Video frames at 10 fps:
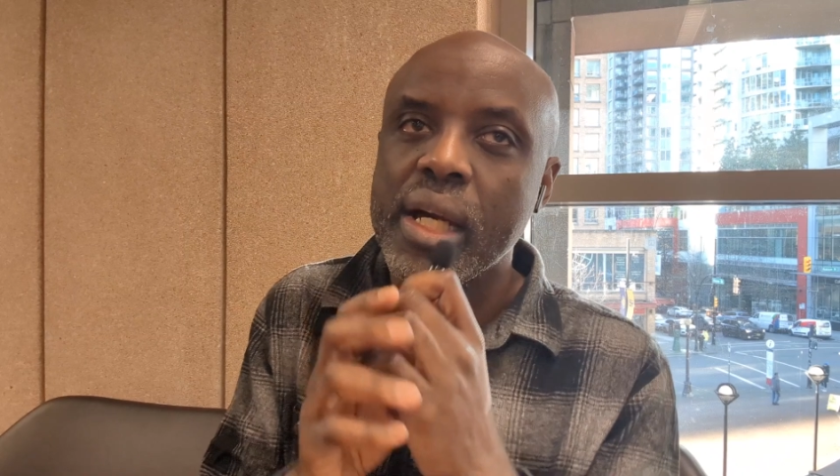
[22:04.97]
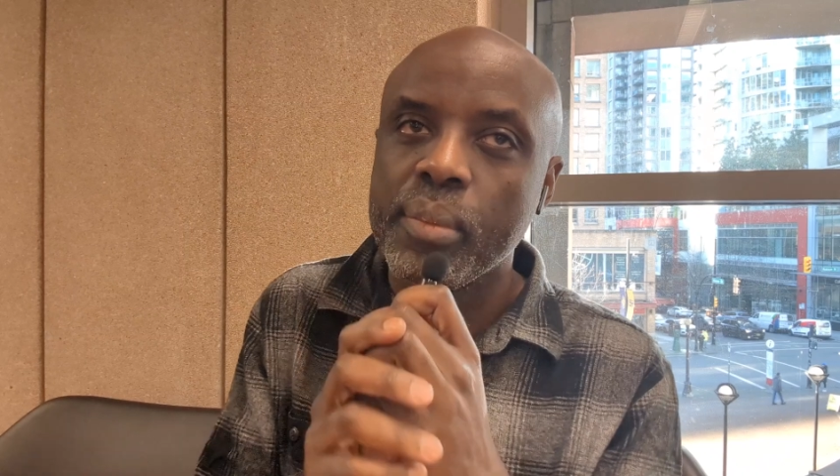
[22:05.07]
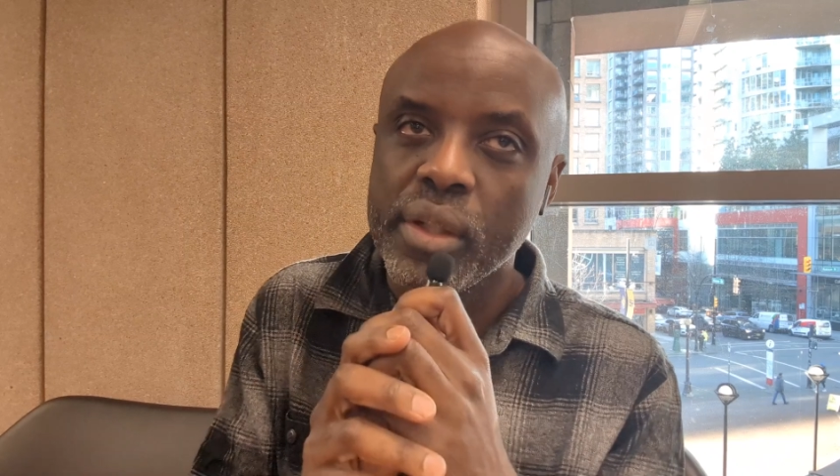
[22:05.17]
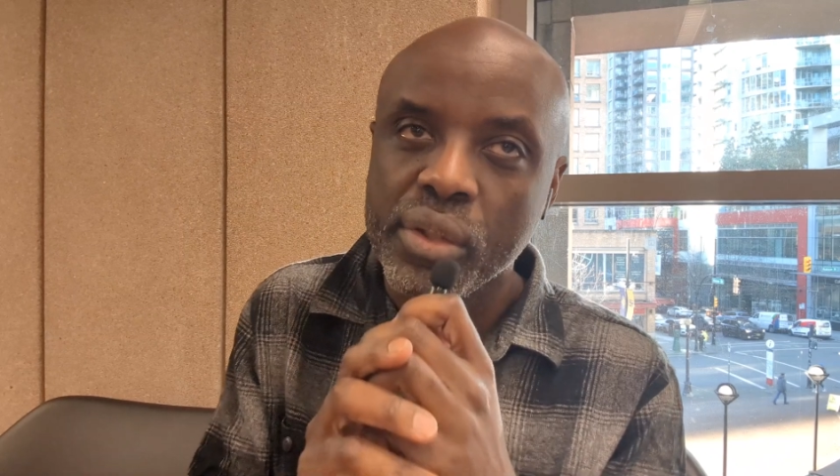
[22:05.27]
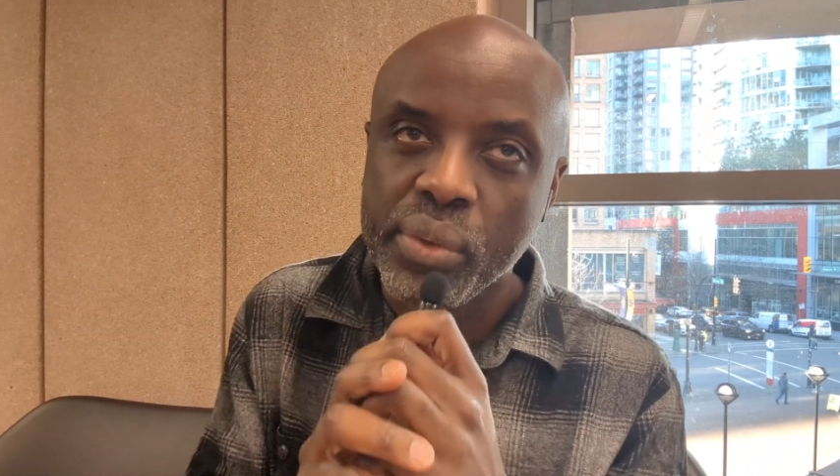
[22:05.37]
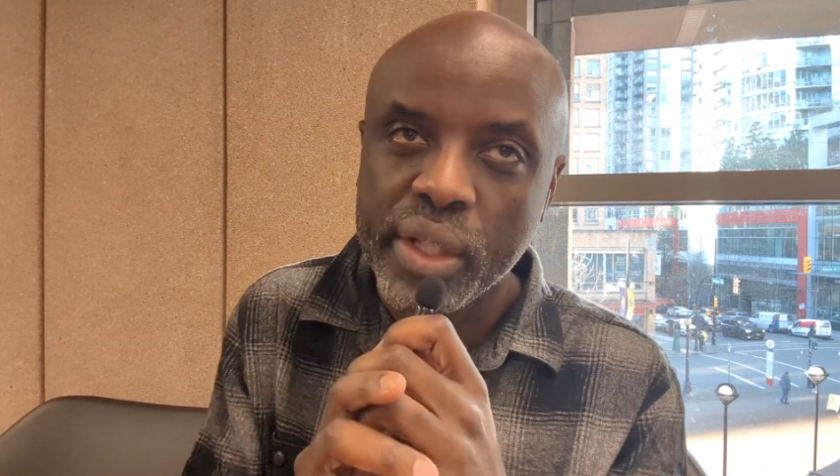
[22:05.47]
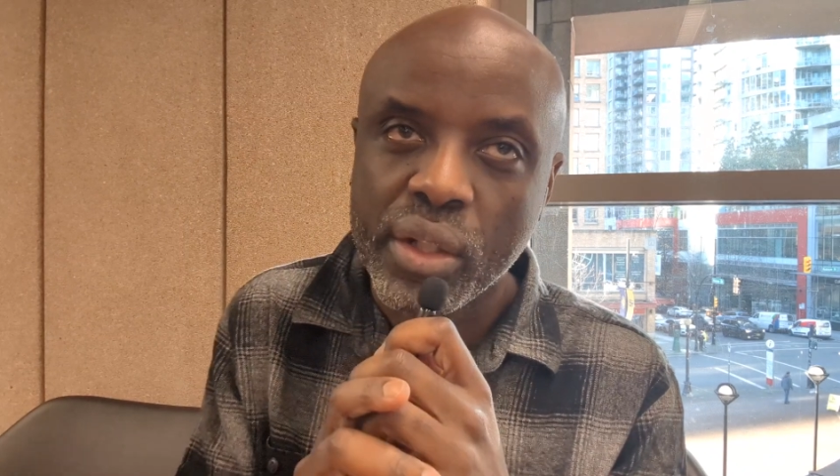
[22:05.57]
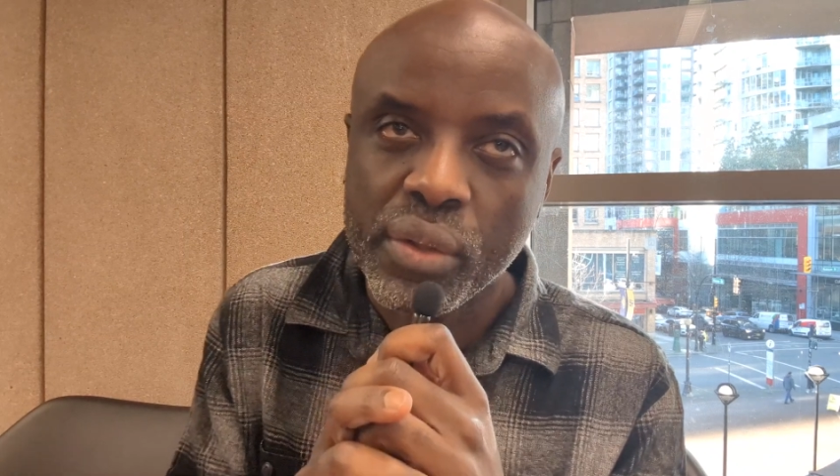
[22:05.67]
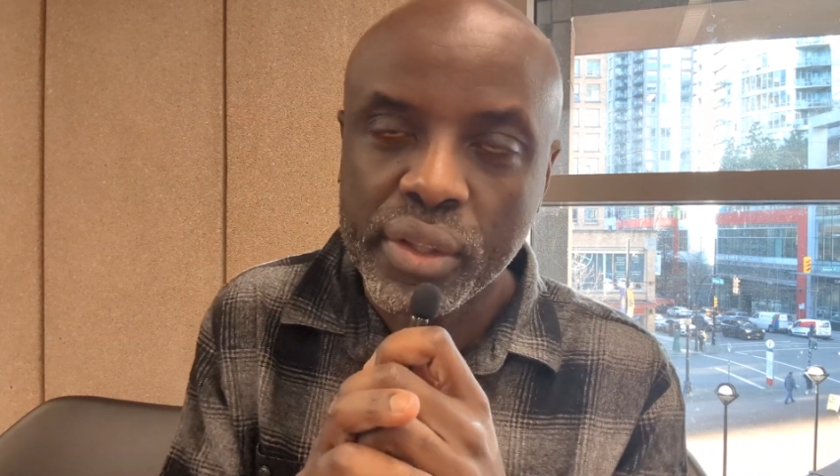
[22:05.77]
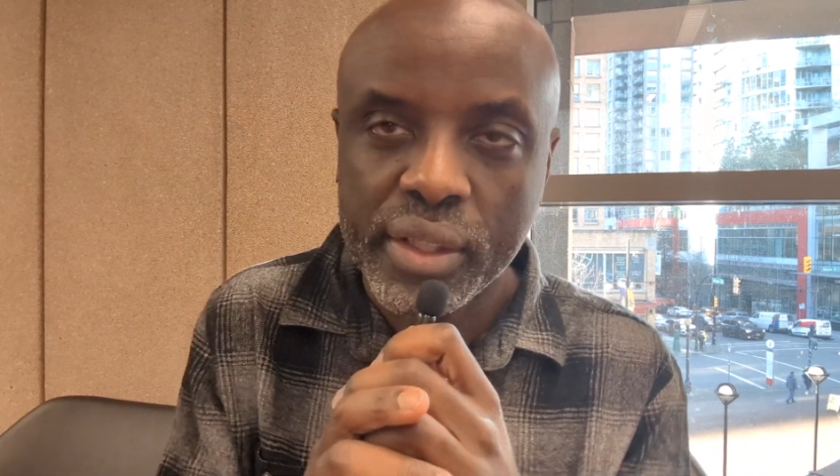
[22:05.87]
I'm going to create
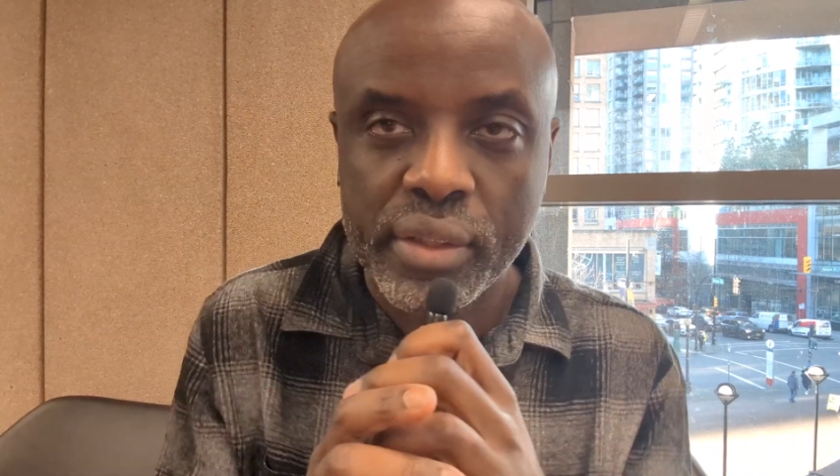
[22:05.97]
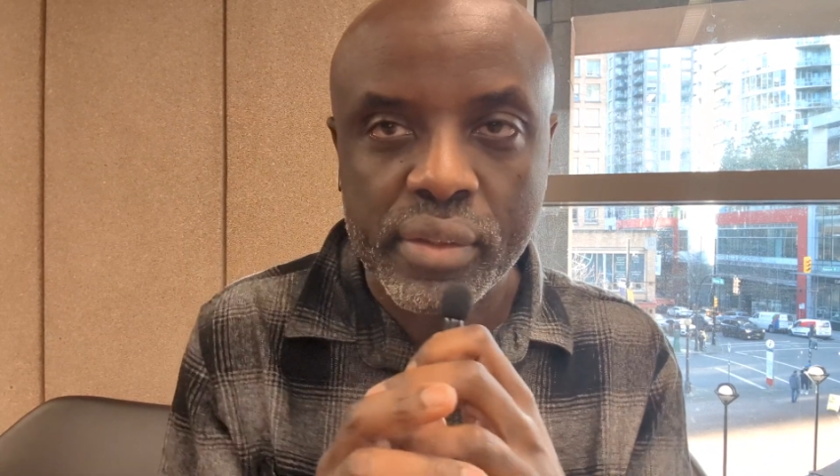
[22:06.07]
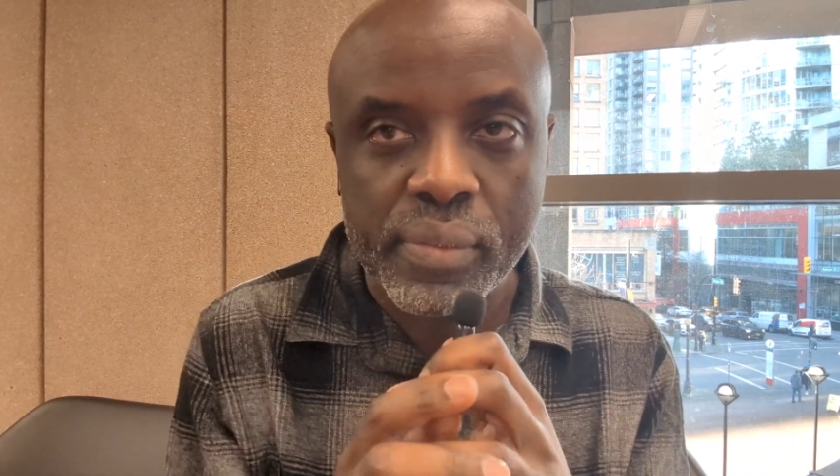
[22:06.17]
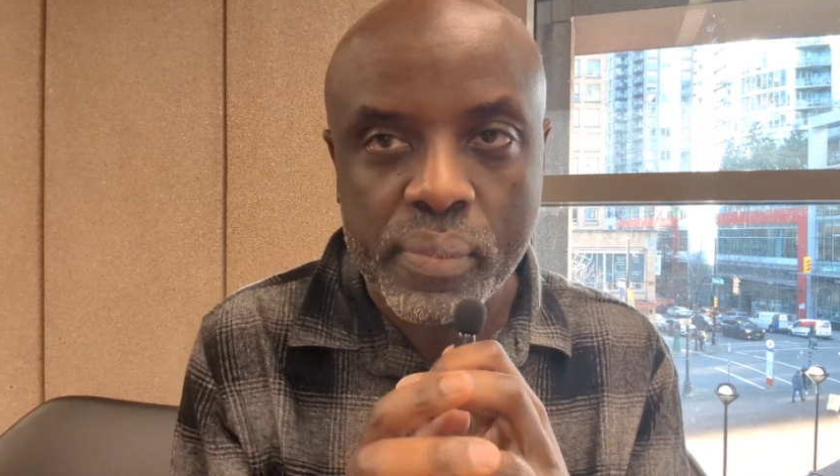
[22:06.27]
content